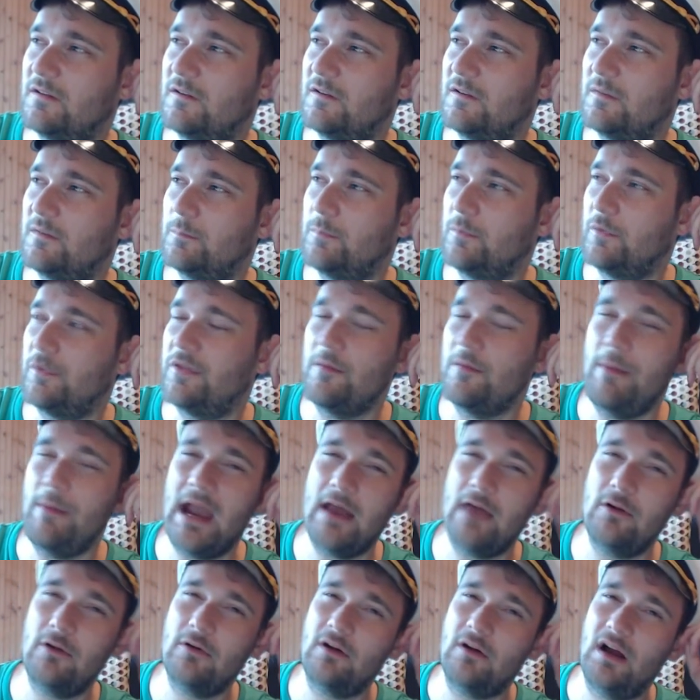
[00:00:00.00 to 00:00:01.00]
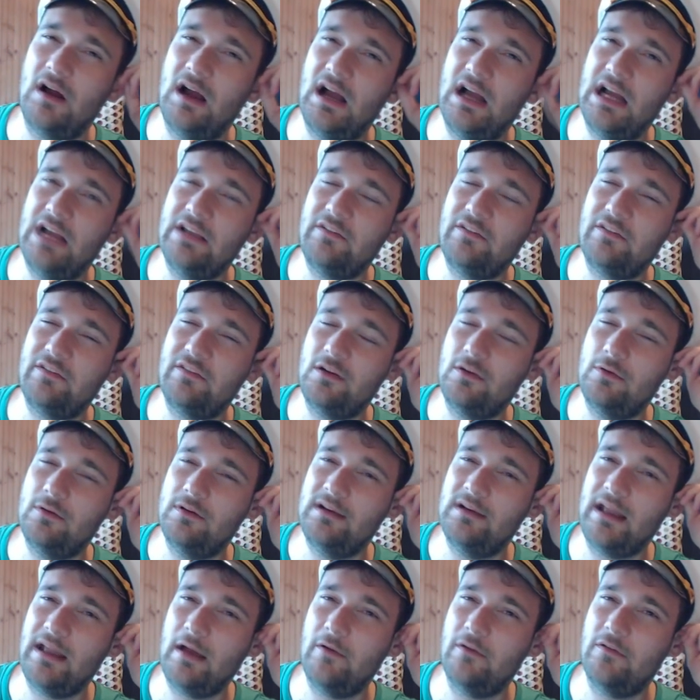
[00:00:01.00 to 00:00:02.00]
with the battle cries, slowing
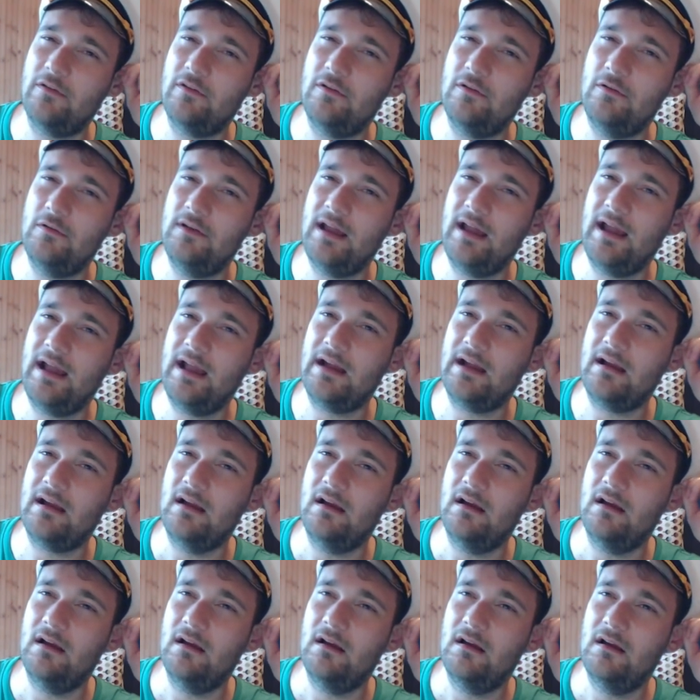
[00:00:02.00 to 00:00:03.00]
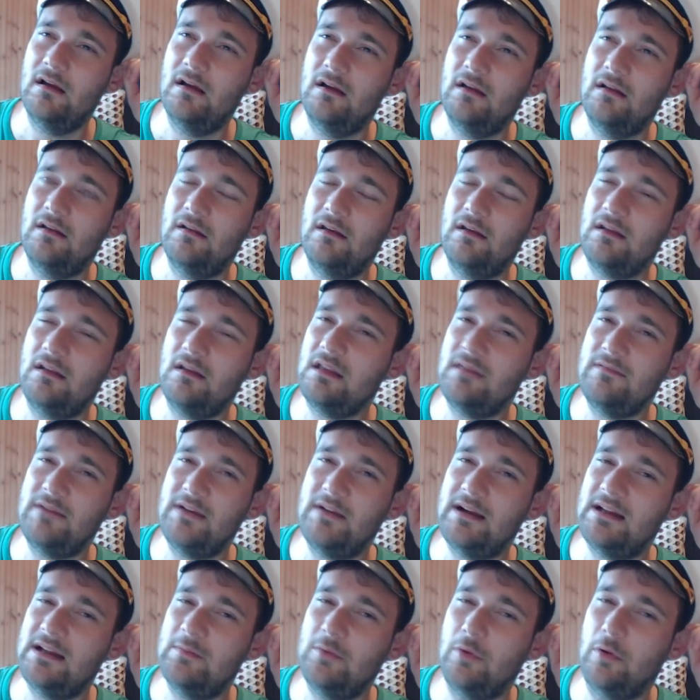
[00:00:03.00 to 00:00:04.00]
down Zoo deck, not that
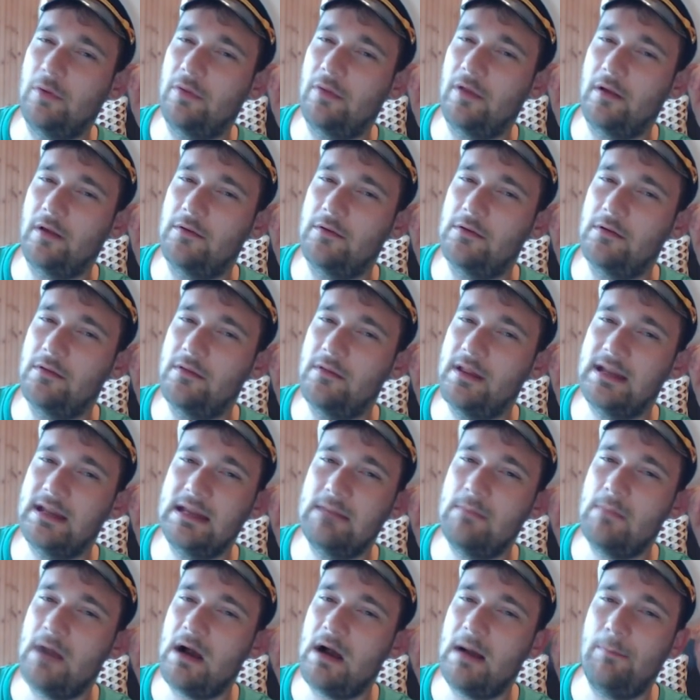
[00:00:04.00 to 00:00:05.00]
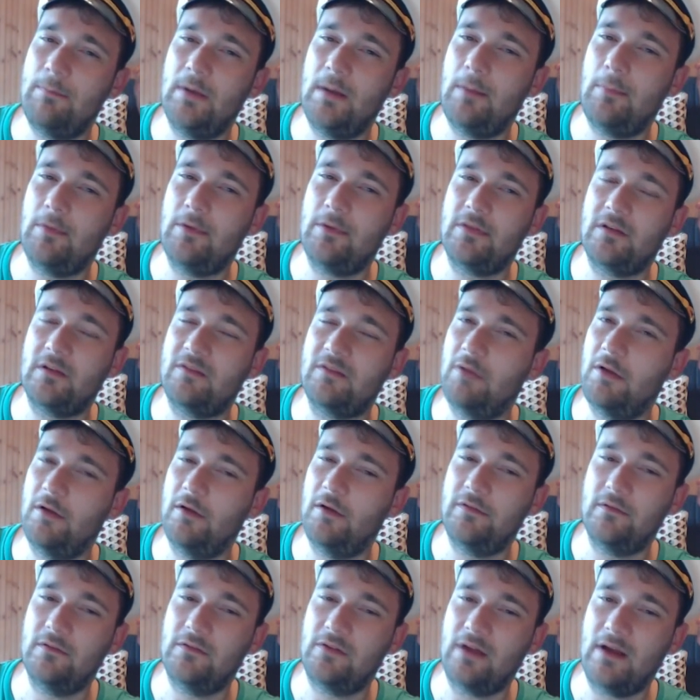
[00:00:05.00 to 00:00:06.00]
valuable with Hunter. They can mop up with
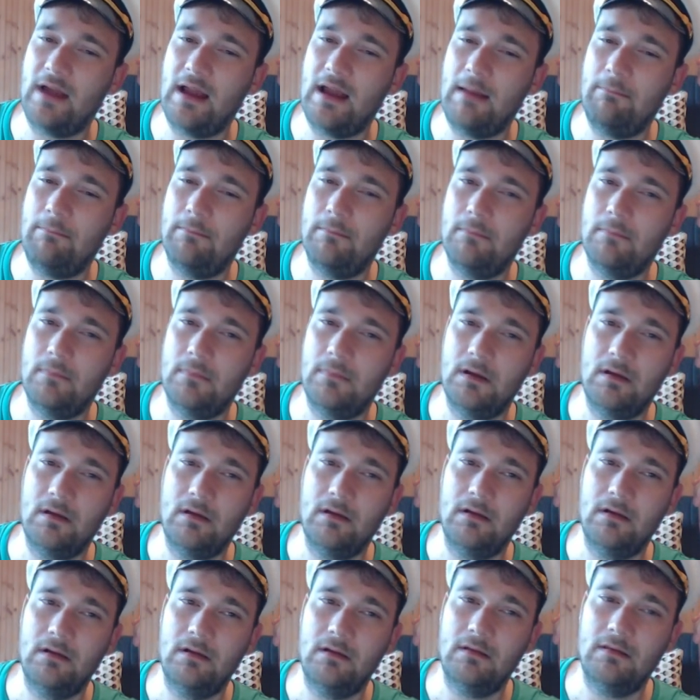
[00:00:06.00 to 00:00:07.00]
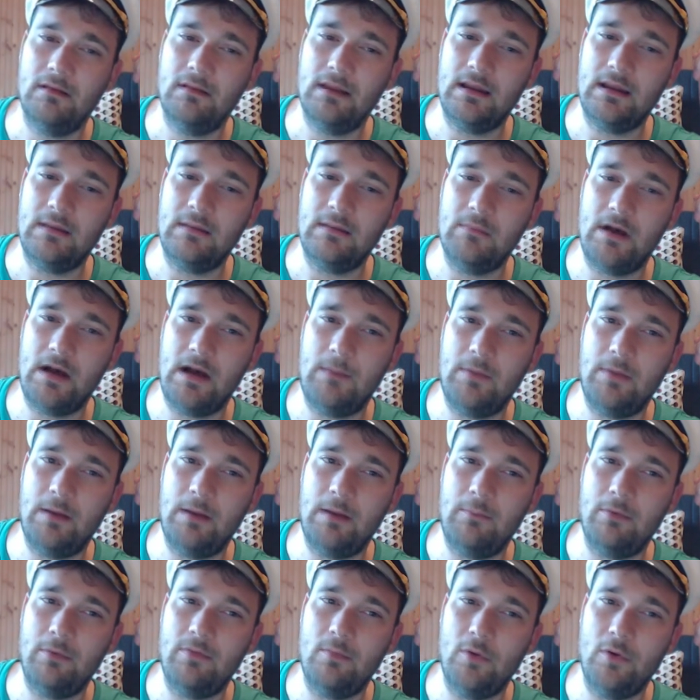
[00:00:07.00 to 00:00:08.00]
Explosive Trap, they can mop up
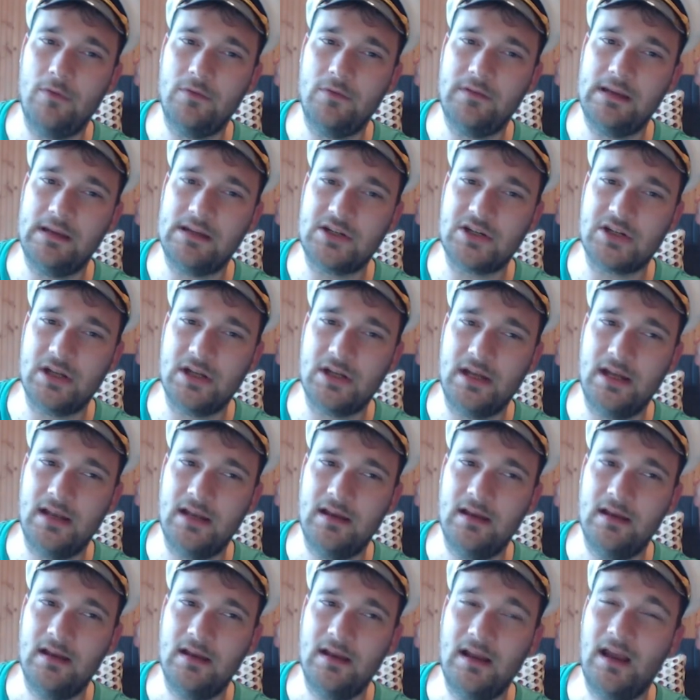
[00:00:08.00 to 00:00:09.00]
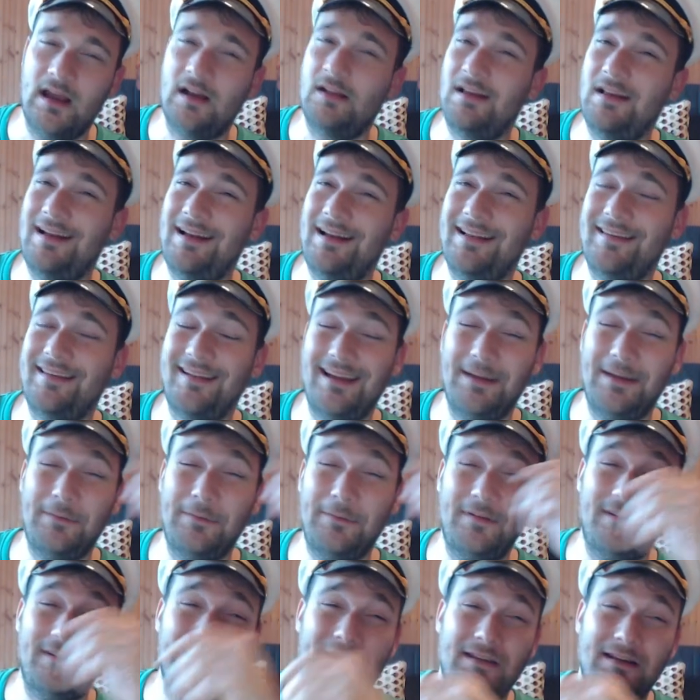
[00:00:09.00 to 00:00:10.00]
with multi-shot, and a lot of
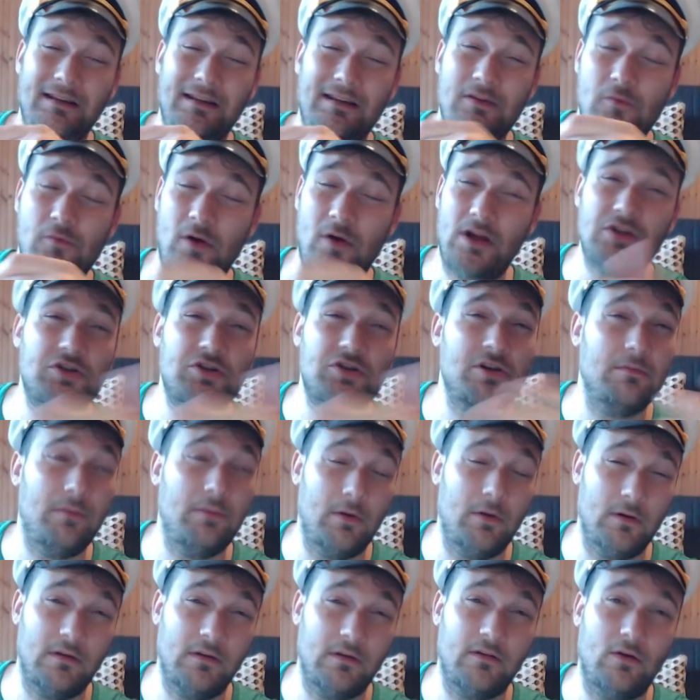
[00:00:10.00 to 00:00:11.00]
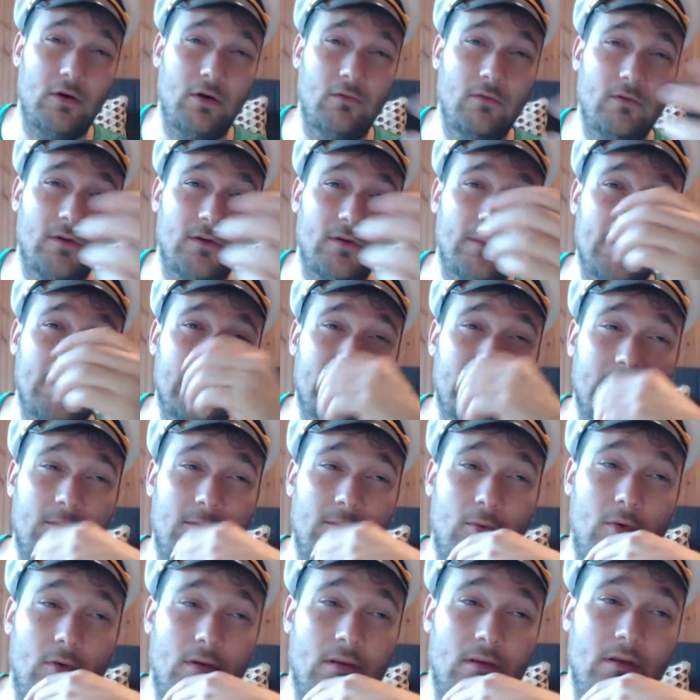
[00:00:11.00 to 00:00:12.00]
times you want your opponent to overcommit to the
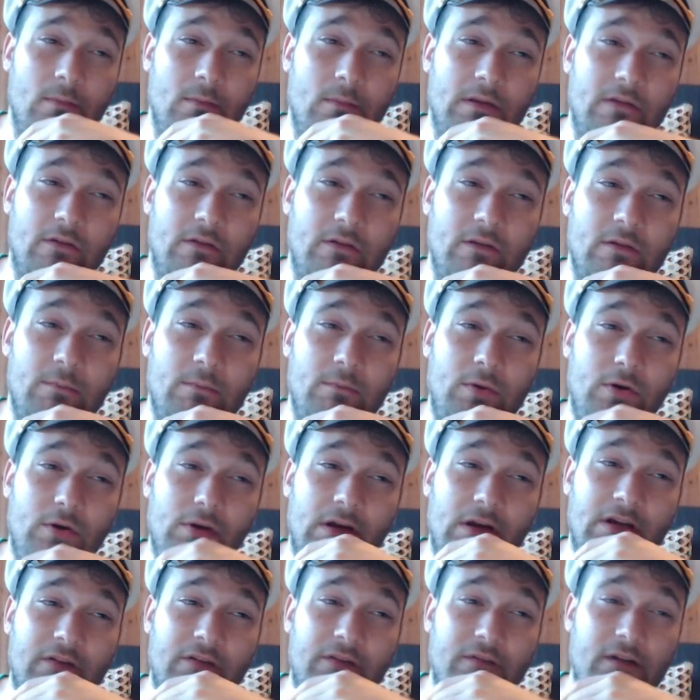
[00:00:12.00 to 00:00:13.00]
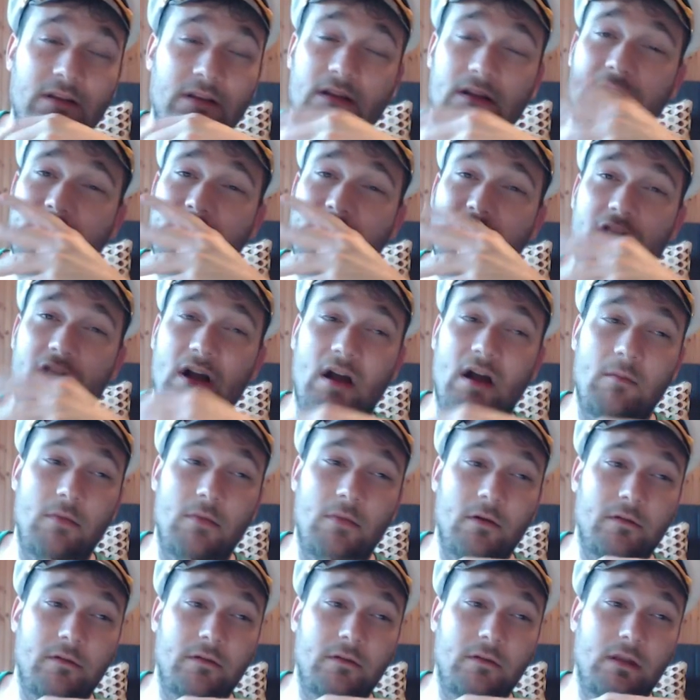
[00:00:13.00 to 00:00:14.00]
board a little bit so you can pull off Unleash combos.